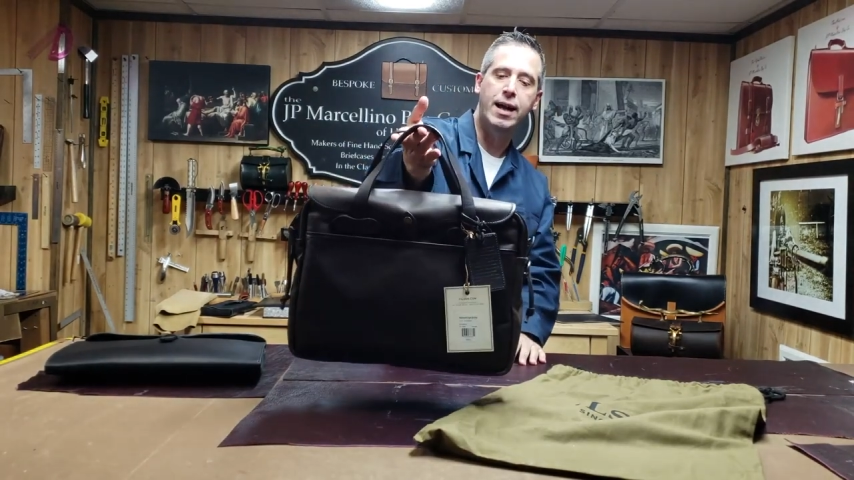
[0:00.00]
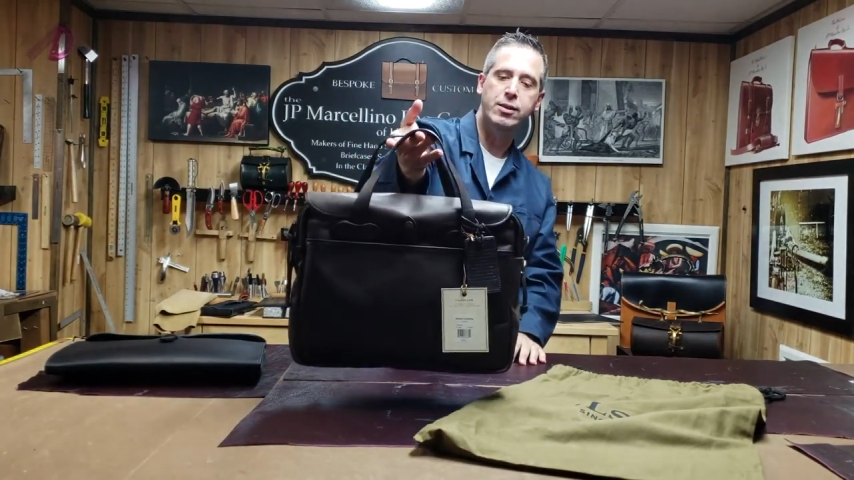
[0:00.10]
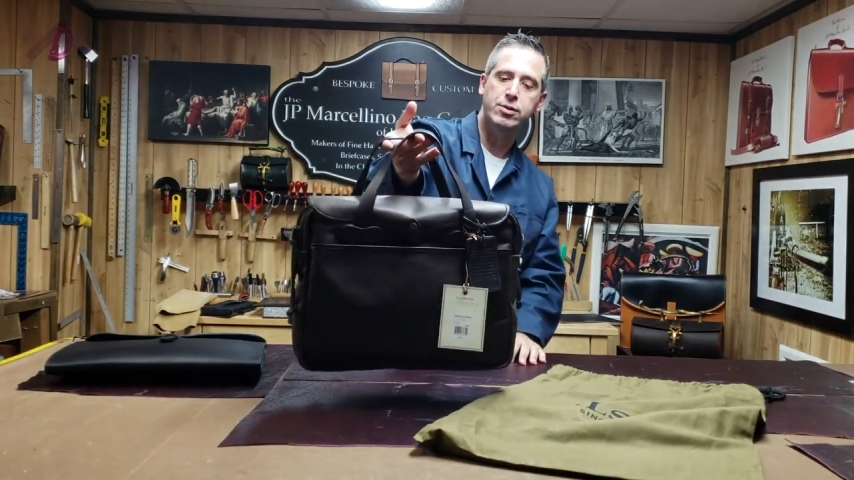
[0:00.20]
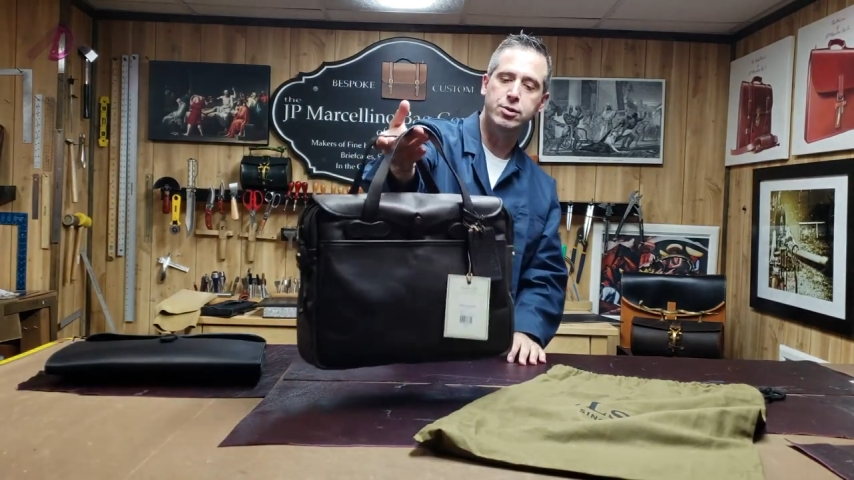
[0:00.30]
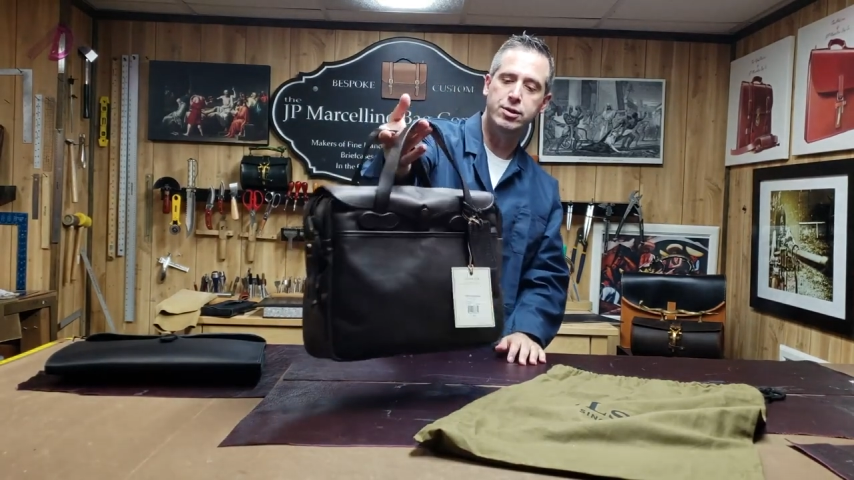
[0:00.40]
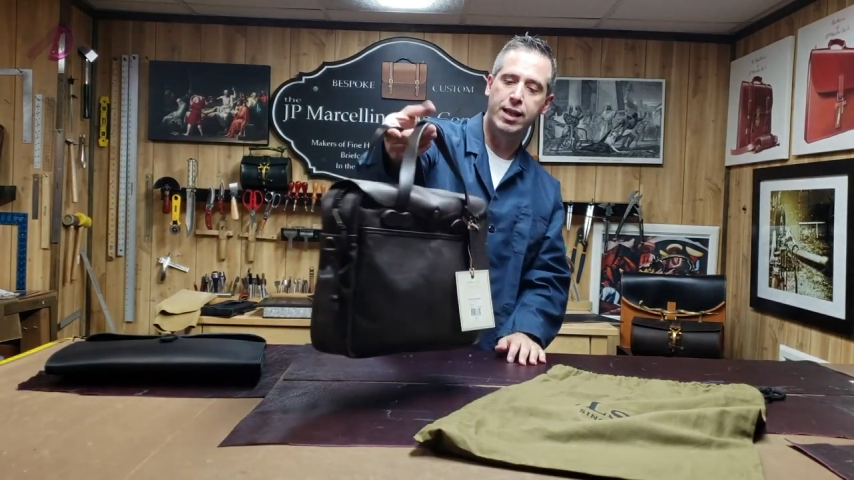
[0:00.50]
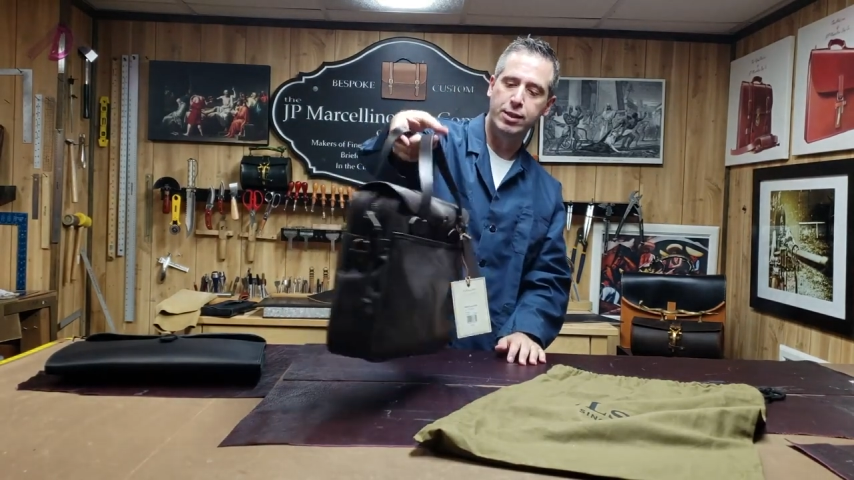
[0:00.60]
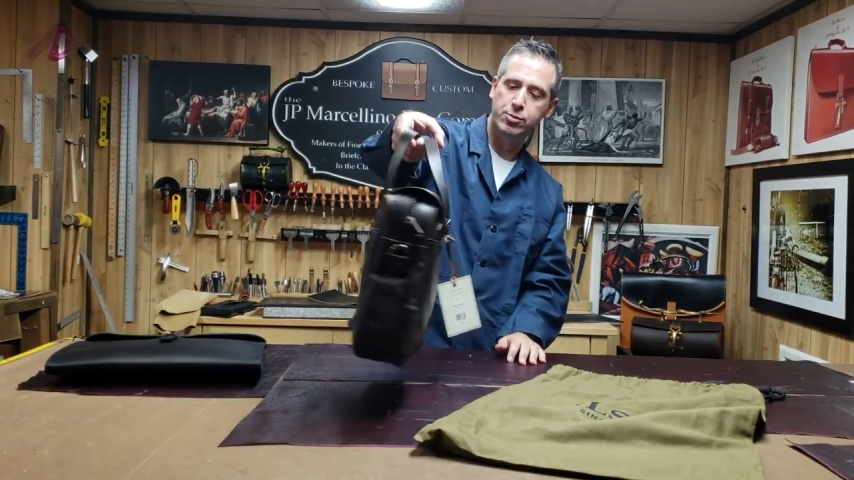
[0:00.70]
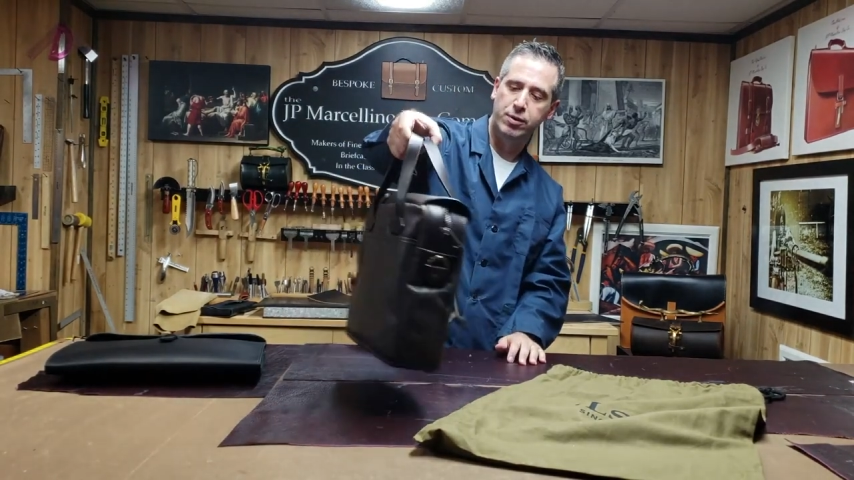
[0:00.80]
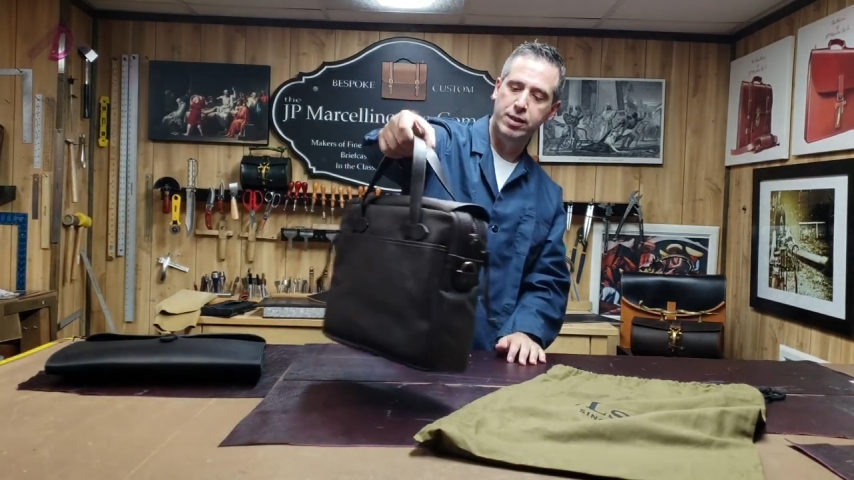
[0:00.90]

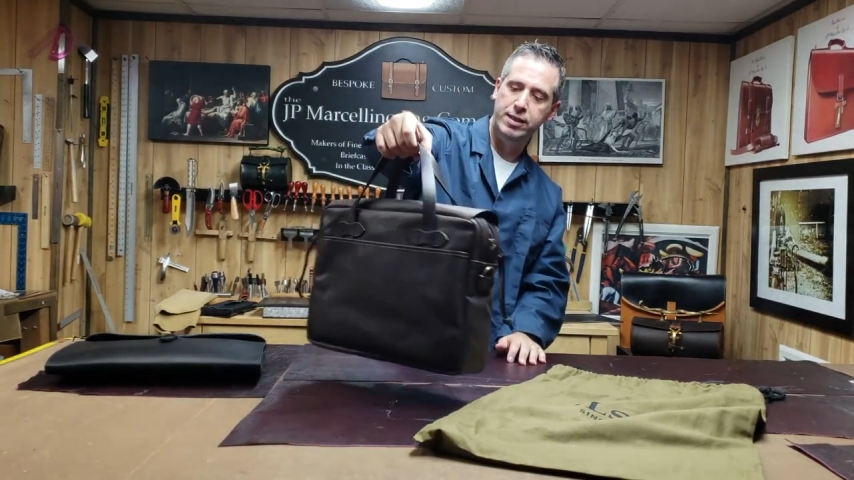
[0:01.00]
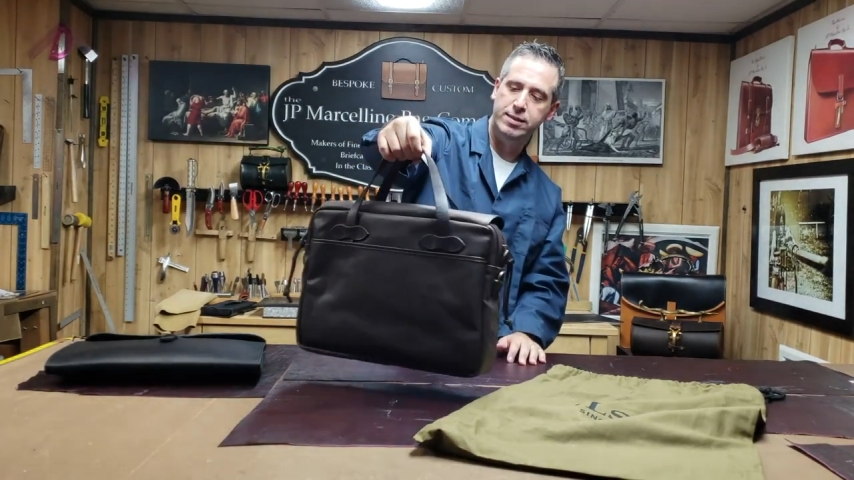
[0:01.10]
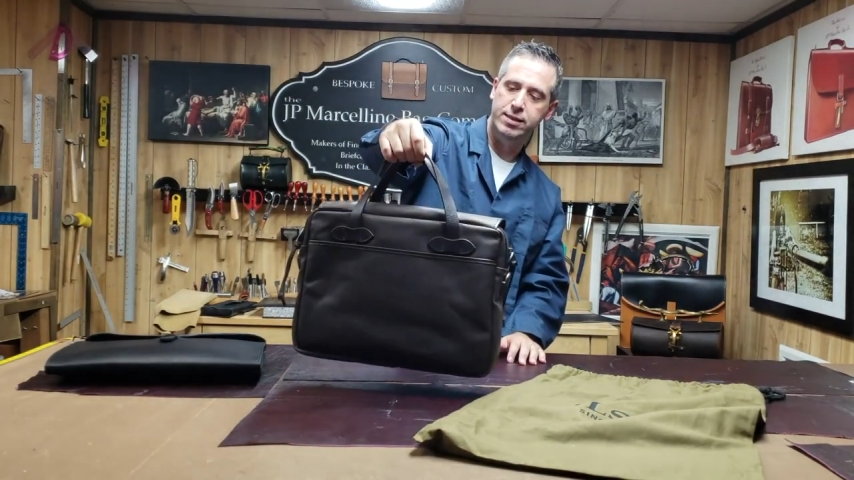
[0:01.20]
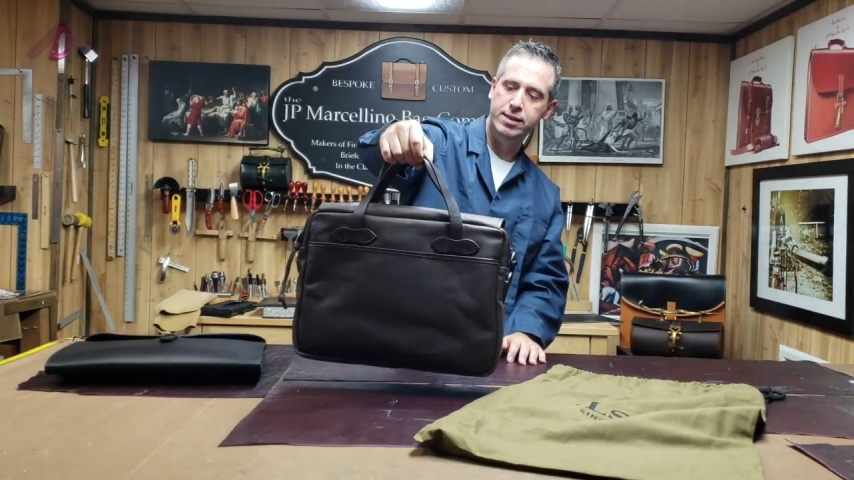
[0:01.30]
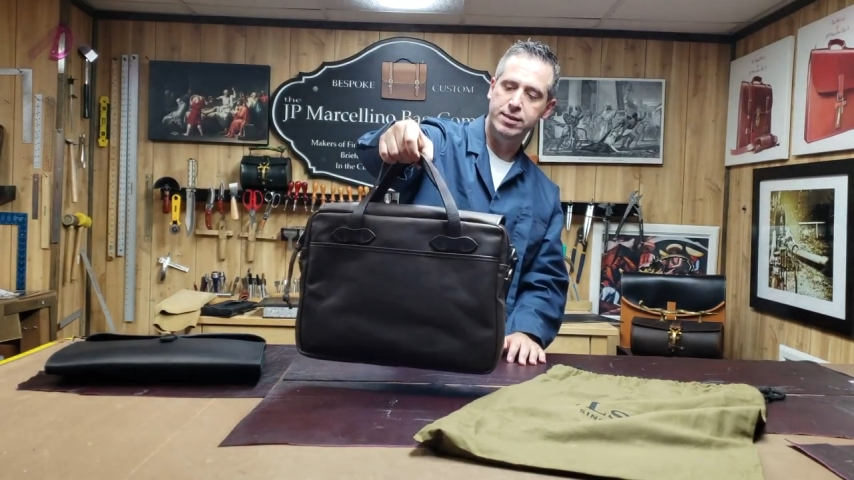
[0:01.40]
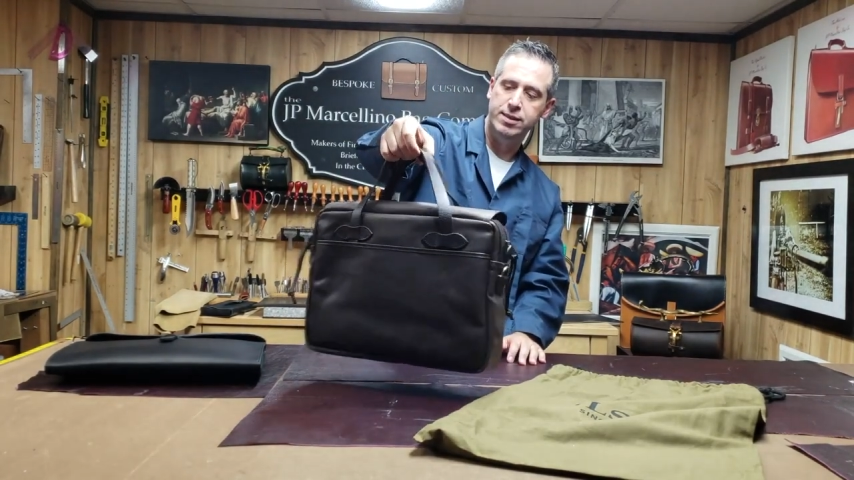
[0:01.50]
That's what this is.